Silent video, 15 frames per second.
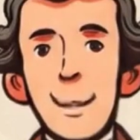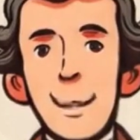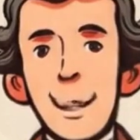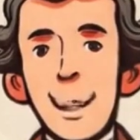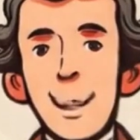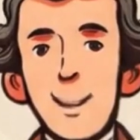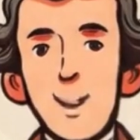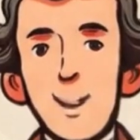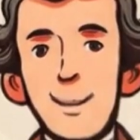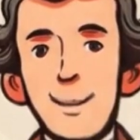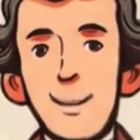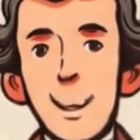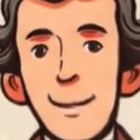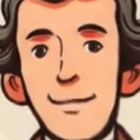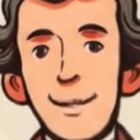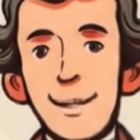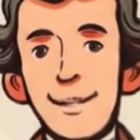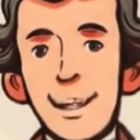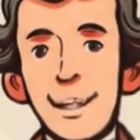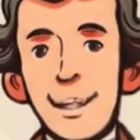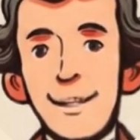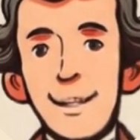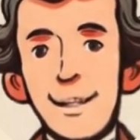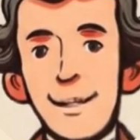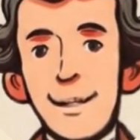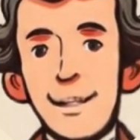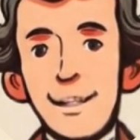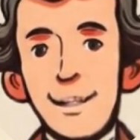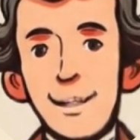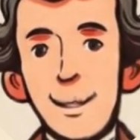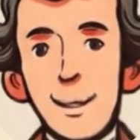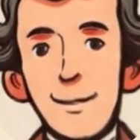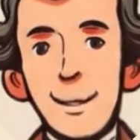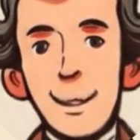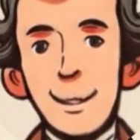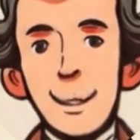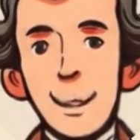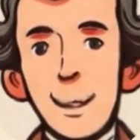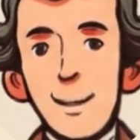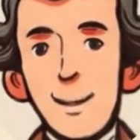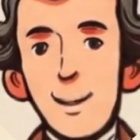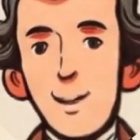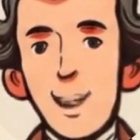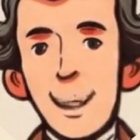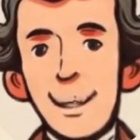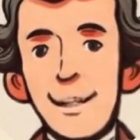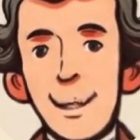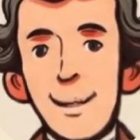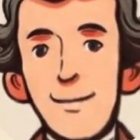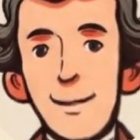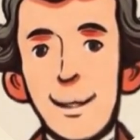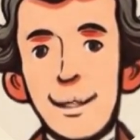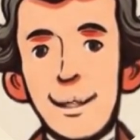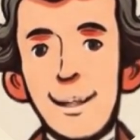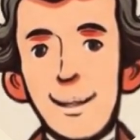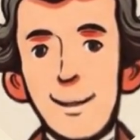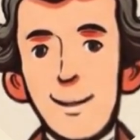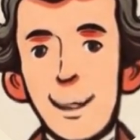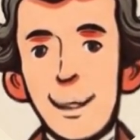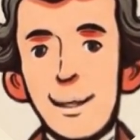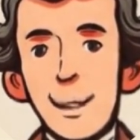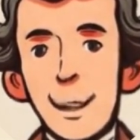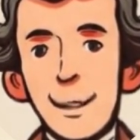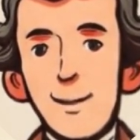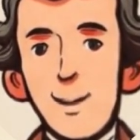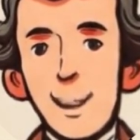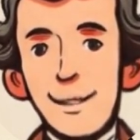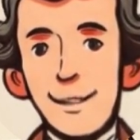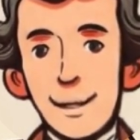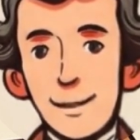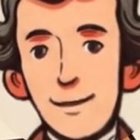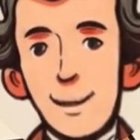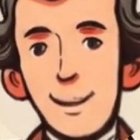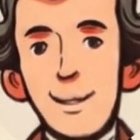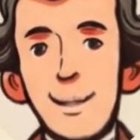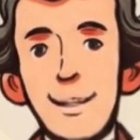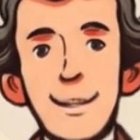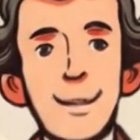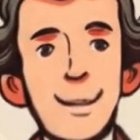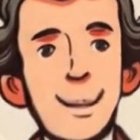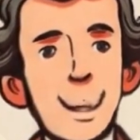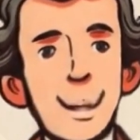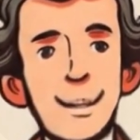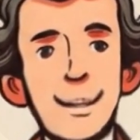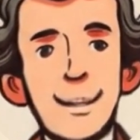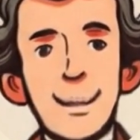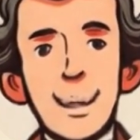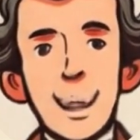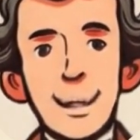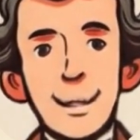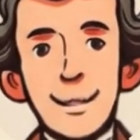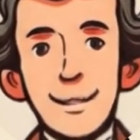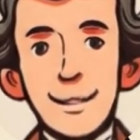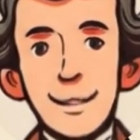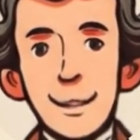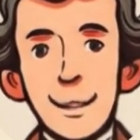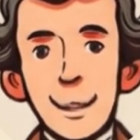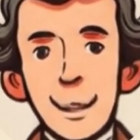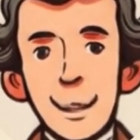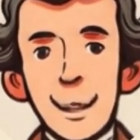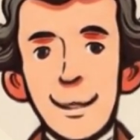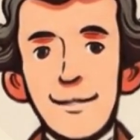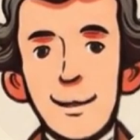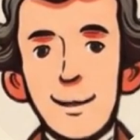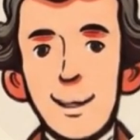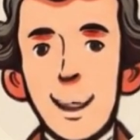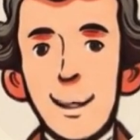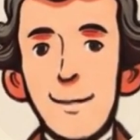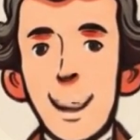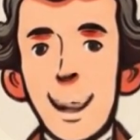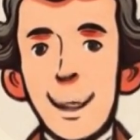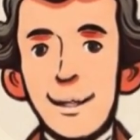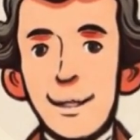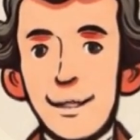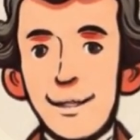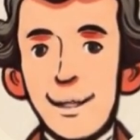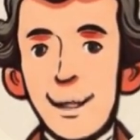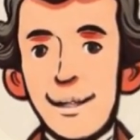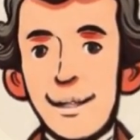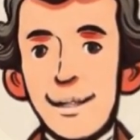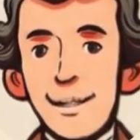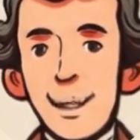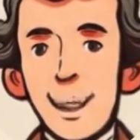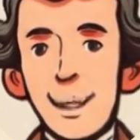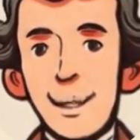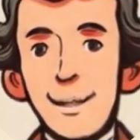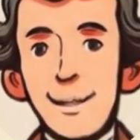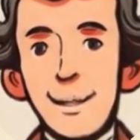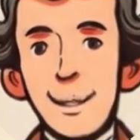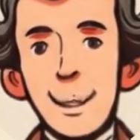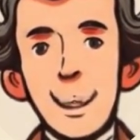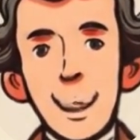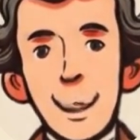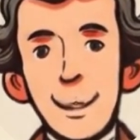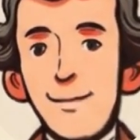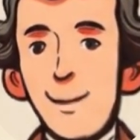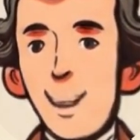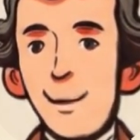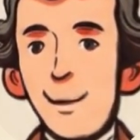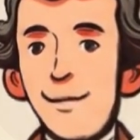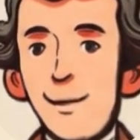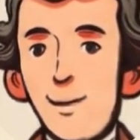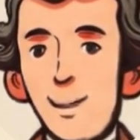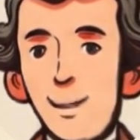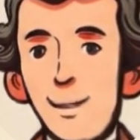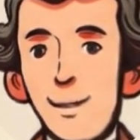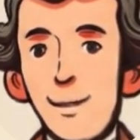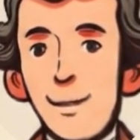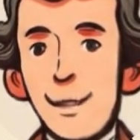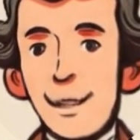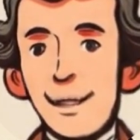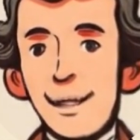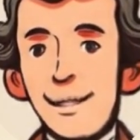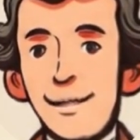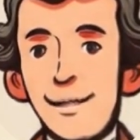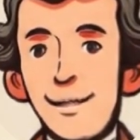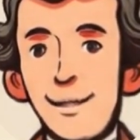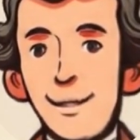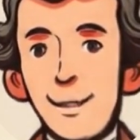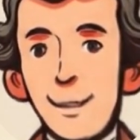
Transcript: Hale also emphasized that discernment required the ability to regulate one's emotions and desires. He viewed our passions and desires as part of the world within us.